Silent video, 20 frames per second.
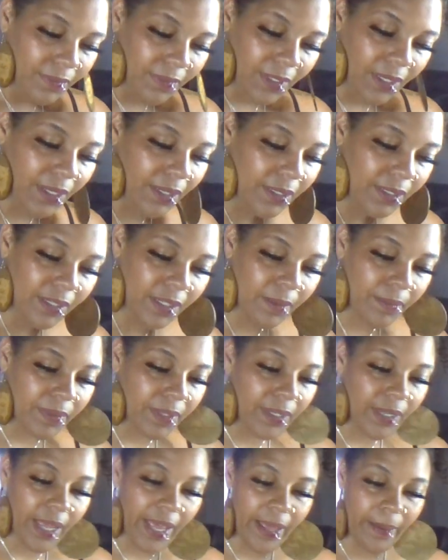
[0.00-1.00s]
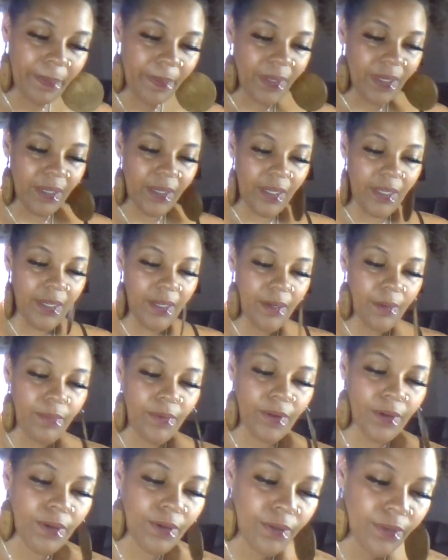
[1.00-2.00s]
there is something happening here,
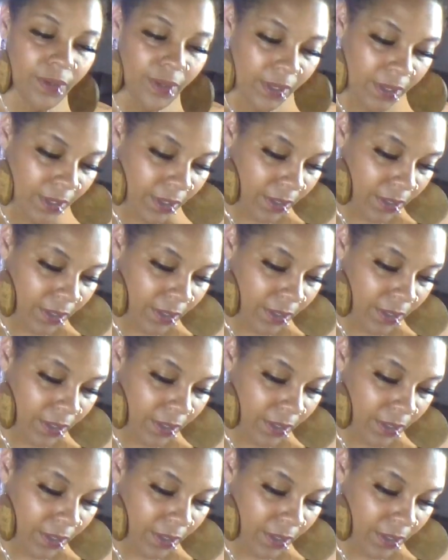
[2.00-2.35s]
bro.